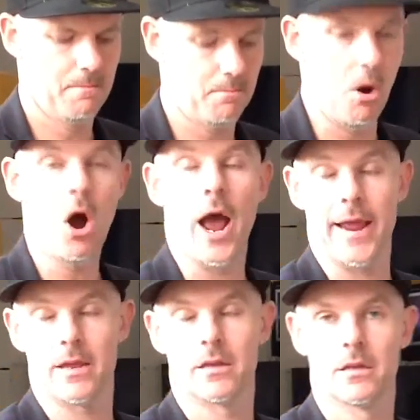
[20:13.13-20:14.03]
buy.
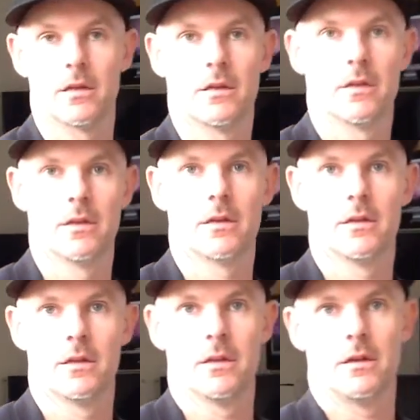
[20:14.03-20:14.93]

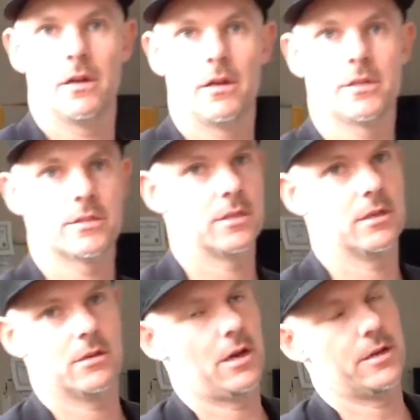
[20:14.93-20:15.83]
I just
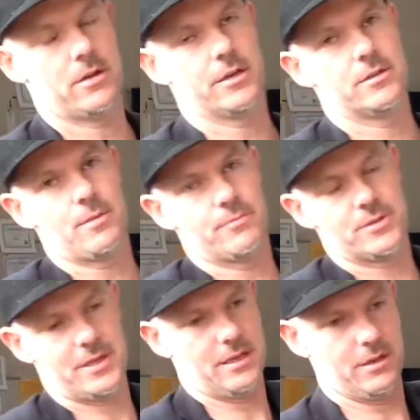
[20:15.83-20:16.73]
think I'm
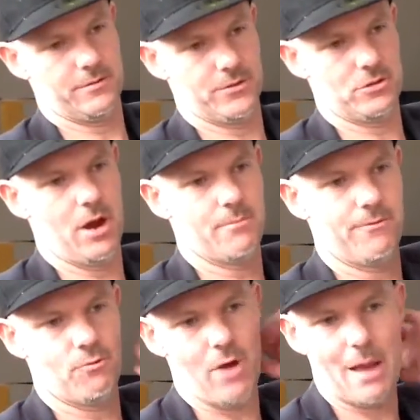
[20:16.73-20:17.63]
just thinking of the time
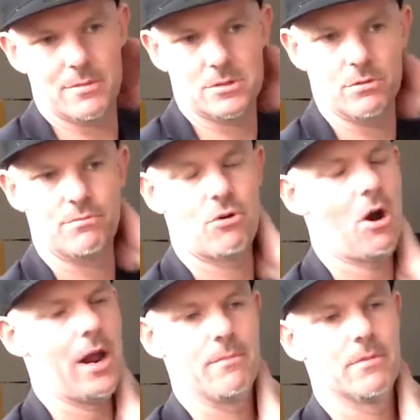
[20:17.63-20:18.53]
before Amazon
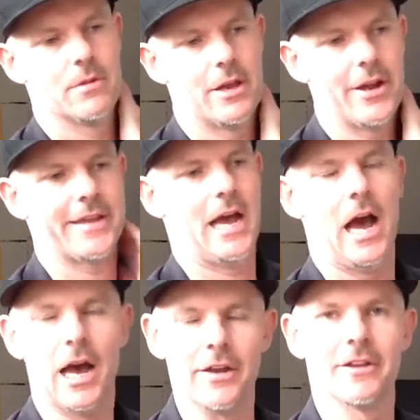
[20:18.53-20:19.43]
Prime, and I
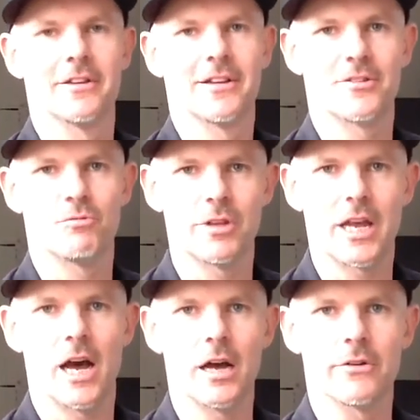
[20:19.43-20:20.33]
can't. It's really
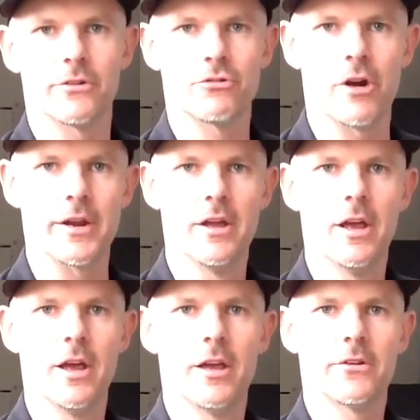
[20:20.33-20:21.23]
hard to
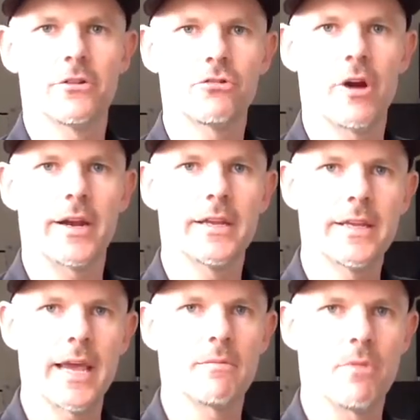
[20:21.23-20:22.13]
try and
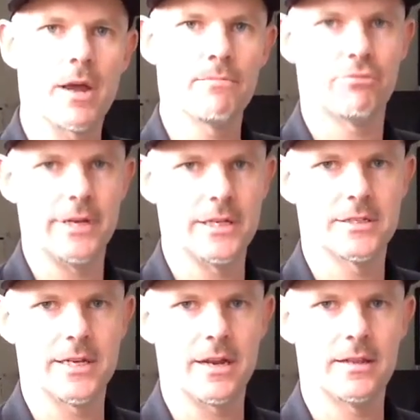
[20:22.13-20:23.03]
get my
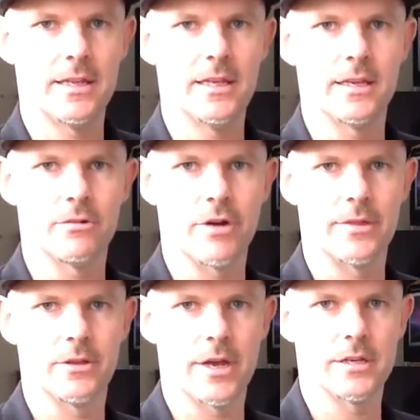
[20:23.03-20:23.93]
pre-internet thinking
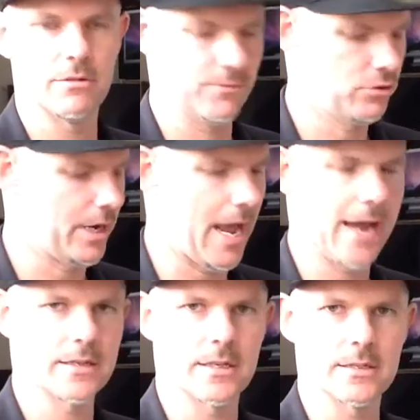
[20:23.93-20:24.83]
around the idea of trying to
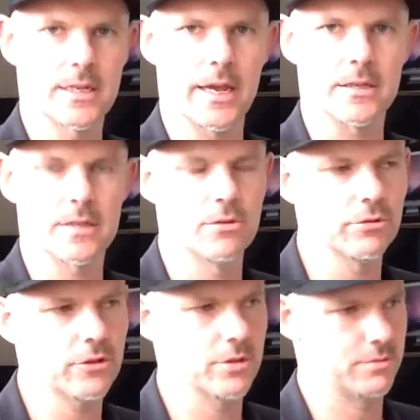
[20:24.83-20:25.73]
access text. And
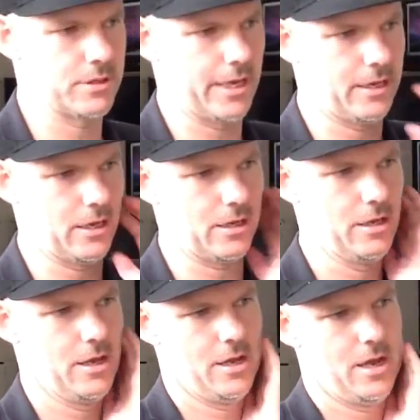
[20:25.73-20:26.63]
also there was like
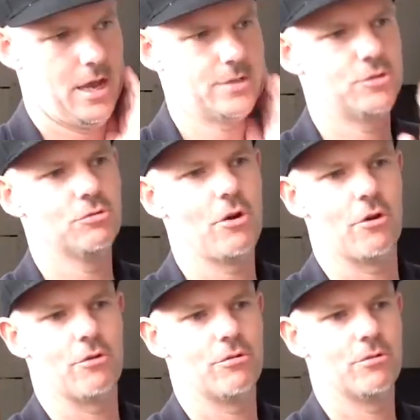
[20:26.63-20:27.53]
as you
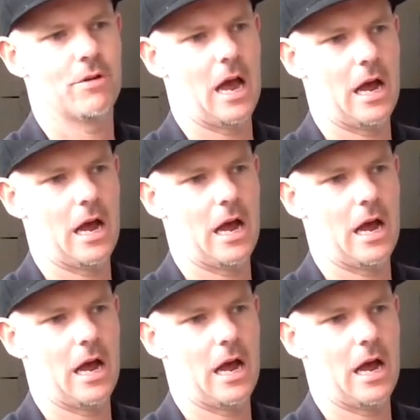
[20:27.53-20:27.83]
know,